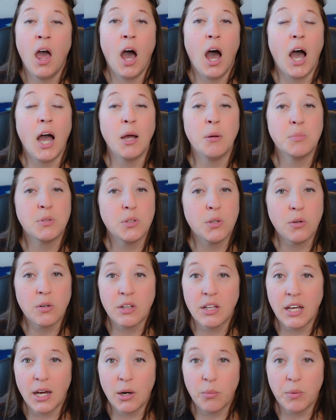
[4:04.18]
I am so
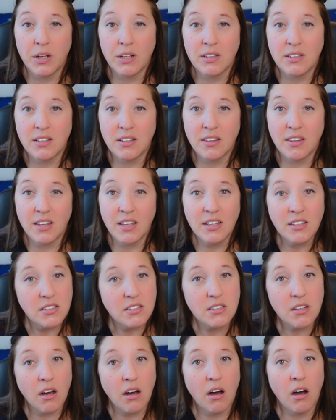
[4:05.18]
glad we did
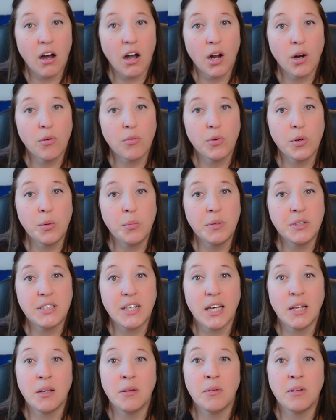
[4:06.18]
this. Our room
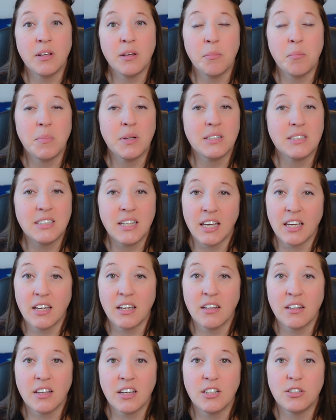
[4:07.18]
attendant
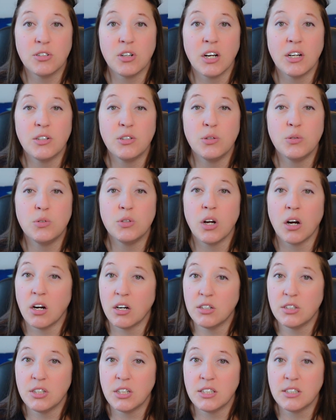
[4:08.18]
mistakenly tried to
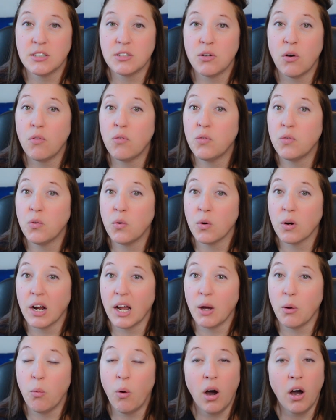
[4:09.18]
charge us for
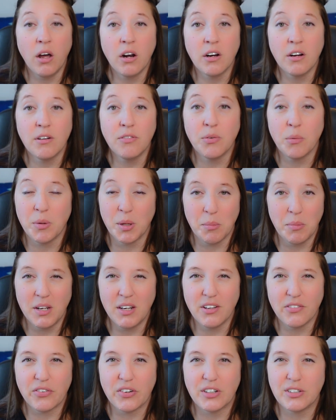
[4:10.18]
a water from the
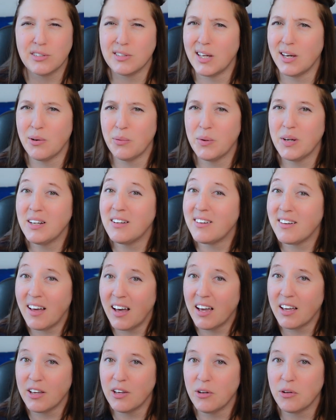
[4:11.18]
mini fridge that we did
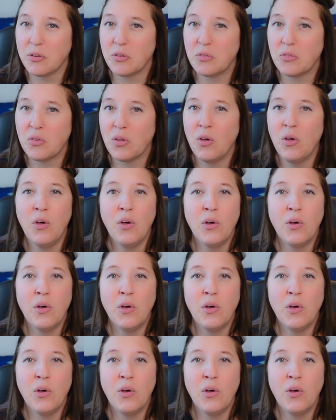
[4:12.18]
not use.